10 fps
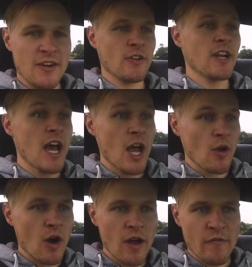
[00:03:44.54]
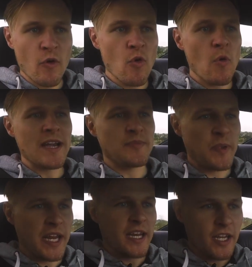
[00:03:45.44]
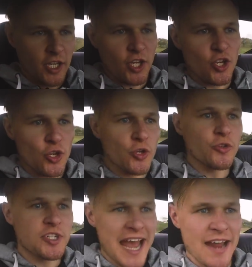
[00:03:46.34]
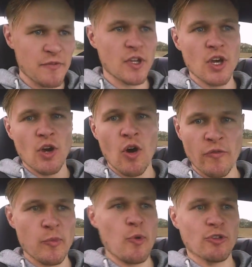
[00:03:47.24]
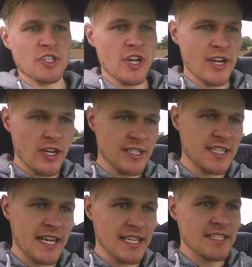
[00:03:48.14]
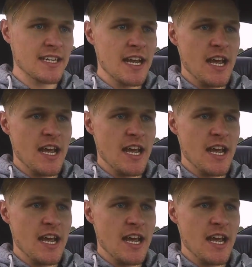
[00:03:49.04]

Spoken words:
not know, I have always been a huge advocate of the Porsche 996.